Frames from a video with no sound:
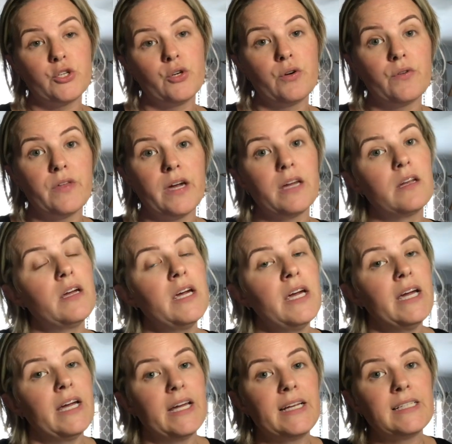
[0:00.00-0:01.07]
sure that
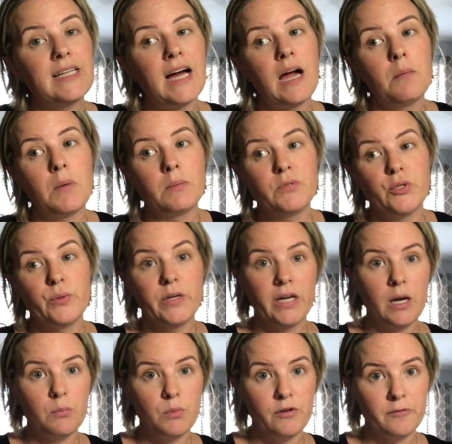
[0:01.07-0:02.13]
anytime I'm
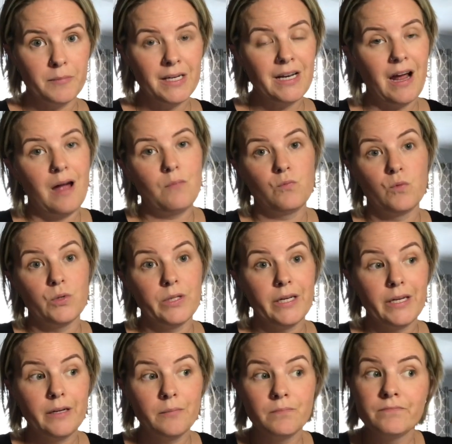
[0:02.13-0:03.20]
doing a movement, I'm
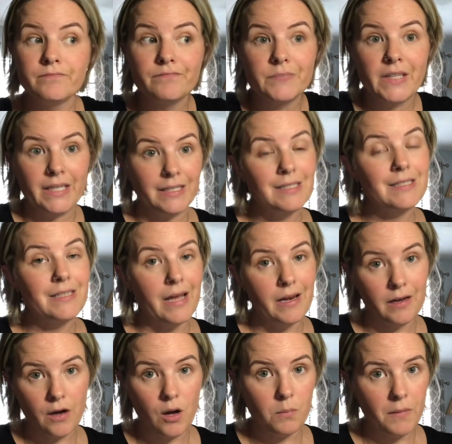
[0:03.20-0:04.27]
really like
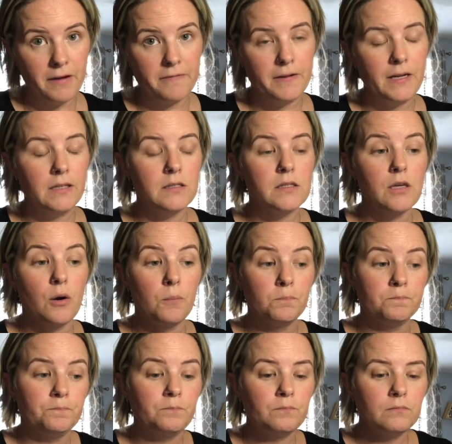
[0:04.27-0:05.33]
steady on my feet. So
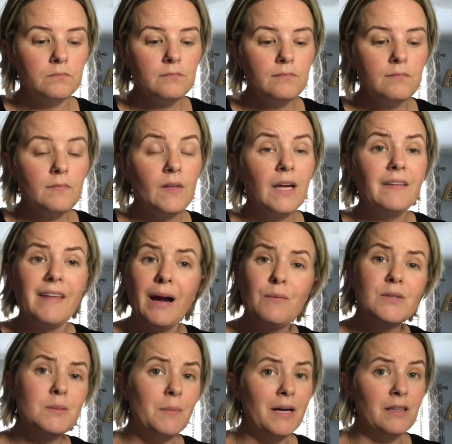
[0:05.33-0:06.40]

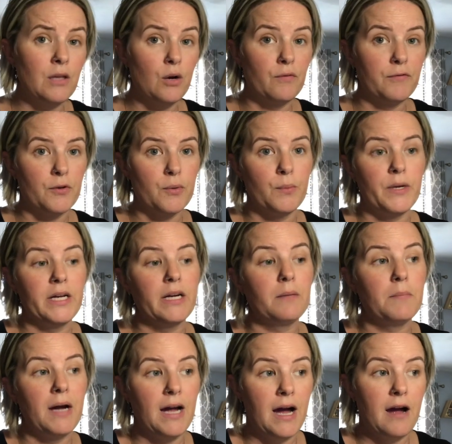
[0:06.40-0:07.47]
that was my low for the
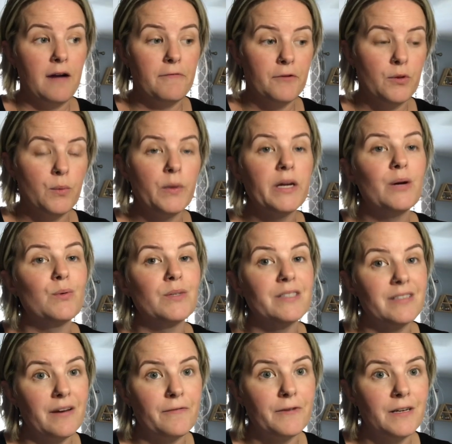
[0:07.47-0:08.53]
week. My high for the week was
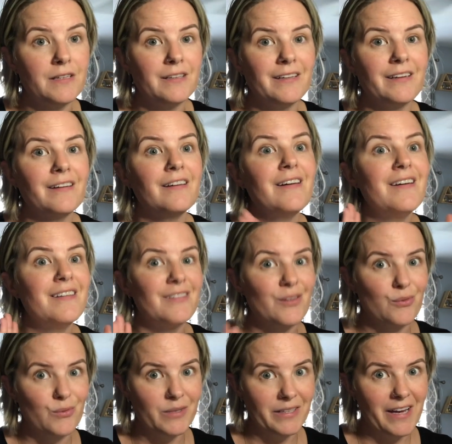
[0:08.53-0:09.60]
definitely
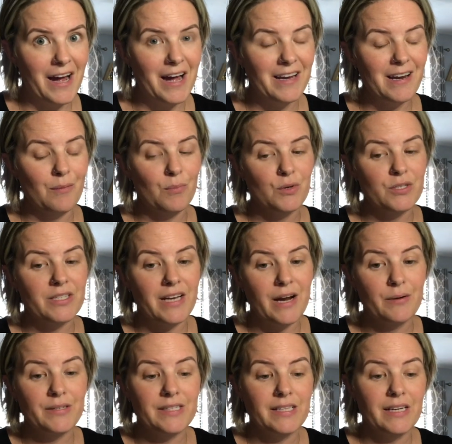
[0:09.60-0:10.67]
the really high numbers that
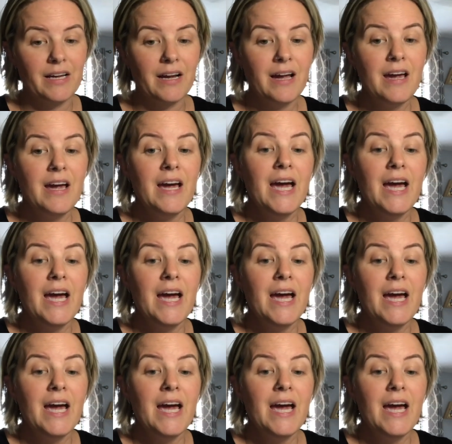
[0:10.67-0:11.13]
I was seeing.